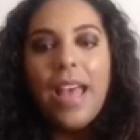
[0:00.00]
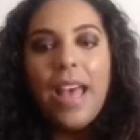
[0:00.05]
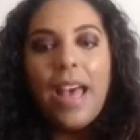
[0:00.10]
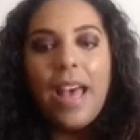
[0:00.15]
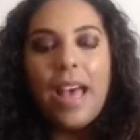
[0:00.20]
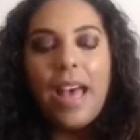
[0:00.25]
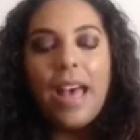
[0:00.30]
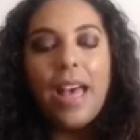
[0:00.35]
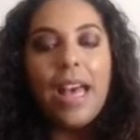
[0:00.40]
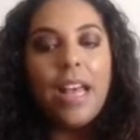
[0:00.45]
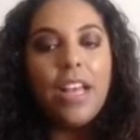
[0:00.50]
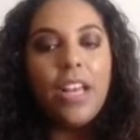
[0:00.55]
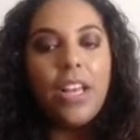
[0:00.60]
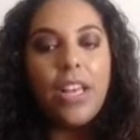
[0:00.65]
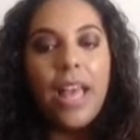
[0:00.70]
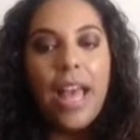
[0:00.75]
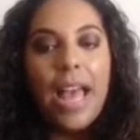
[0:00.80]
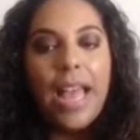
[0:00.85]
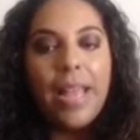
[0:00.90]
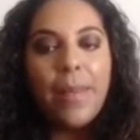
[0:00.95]

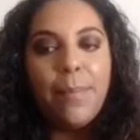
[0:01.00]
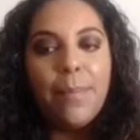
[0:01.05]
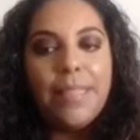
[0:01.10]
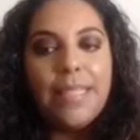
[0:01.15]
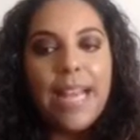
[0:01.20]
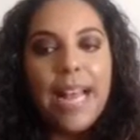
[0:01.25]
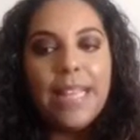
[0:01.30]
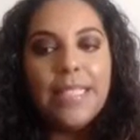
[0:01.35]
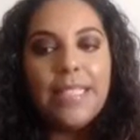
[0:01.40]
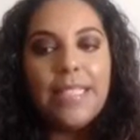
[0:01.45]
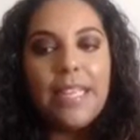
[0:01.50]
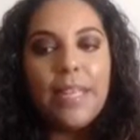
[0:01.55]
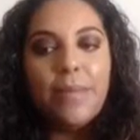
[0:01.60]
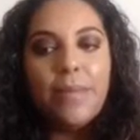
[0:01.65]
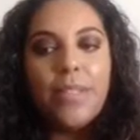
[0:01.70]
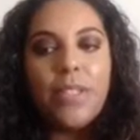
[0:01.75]
high in potassium,